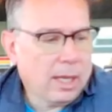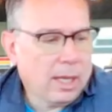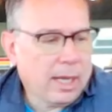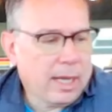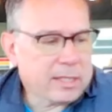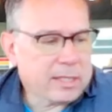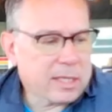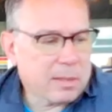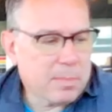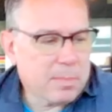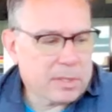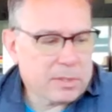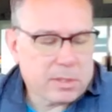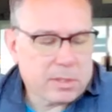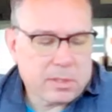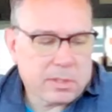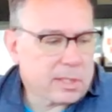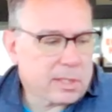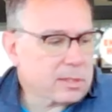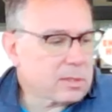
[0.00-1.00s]
As I
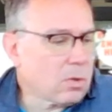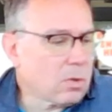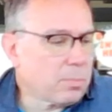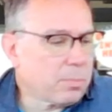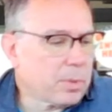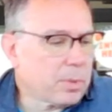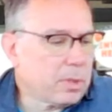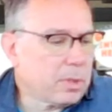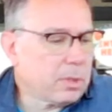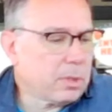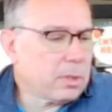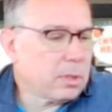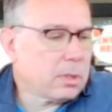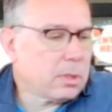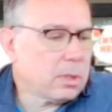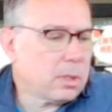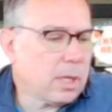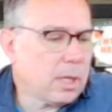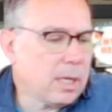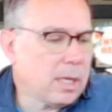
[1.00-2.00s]
mentioned, Tesla opened
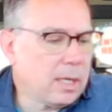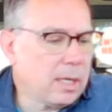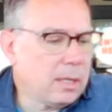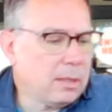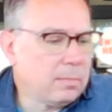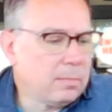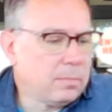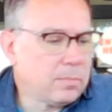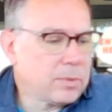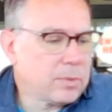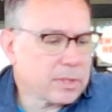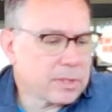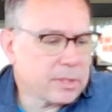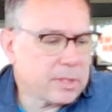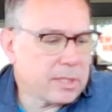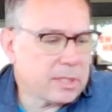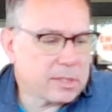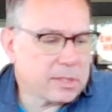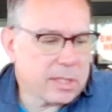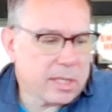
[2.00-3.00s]

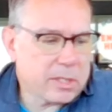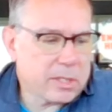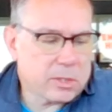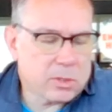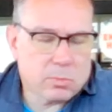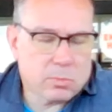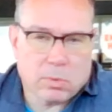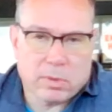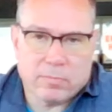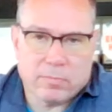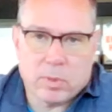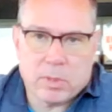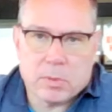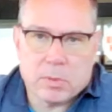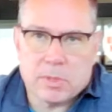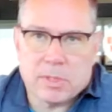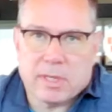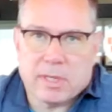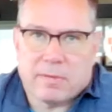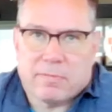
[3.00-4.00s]
16 stations, one of which
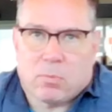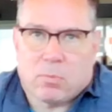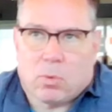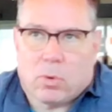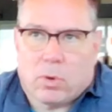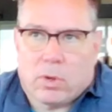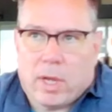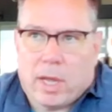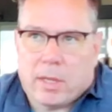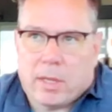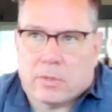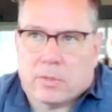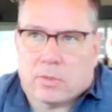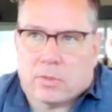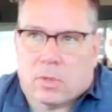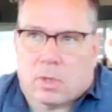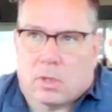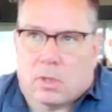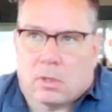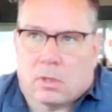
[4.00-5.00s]
was a 48
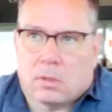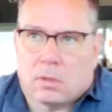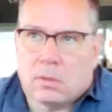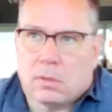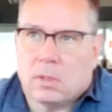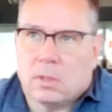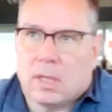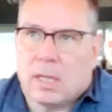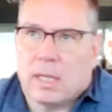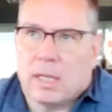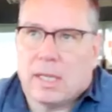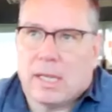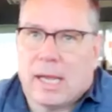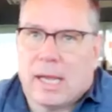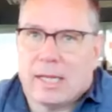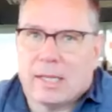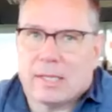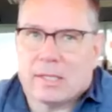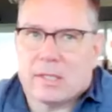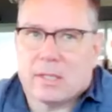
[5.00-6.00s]
stall
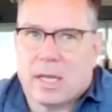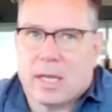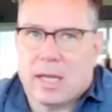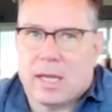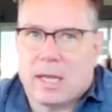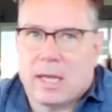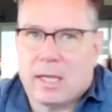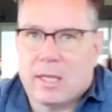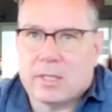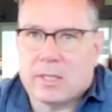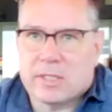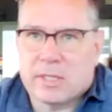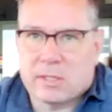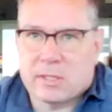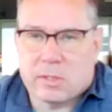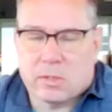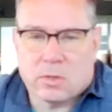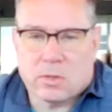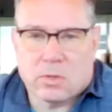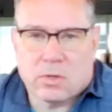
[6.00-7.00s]
at a
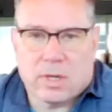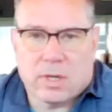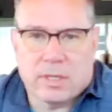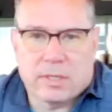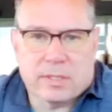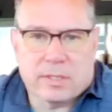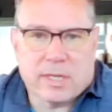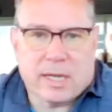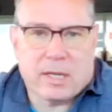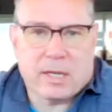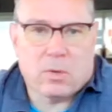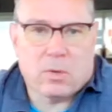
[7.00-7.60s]
Sizzler in San